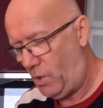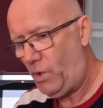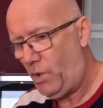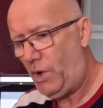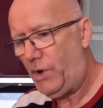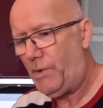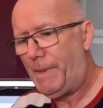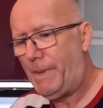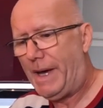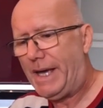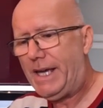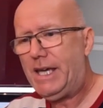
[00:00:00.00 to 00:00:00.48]

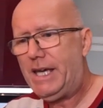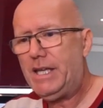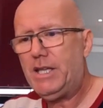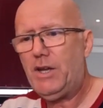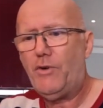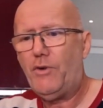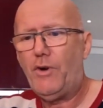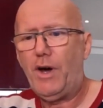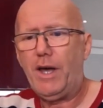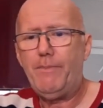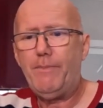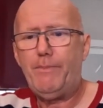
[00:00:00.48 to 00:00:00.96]
We're making
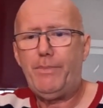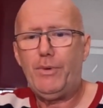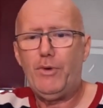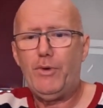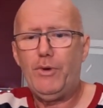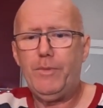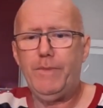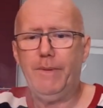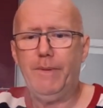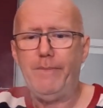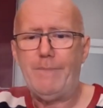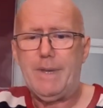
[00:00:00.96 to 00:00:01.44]
a right
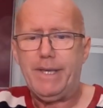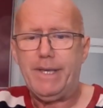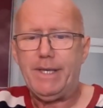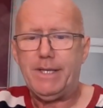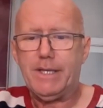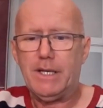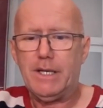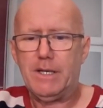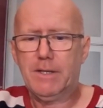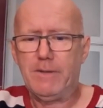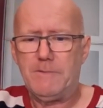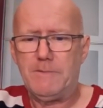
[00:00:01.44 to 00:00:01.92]
blooming
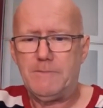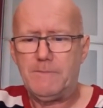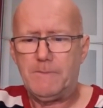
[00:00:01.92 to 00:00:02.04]
mess.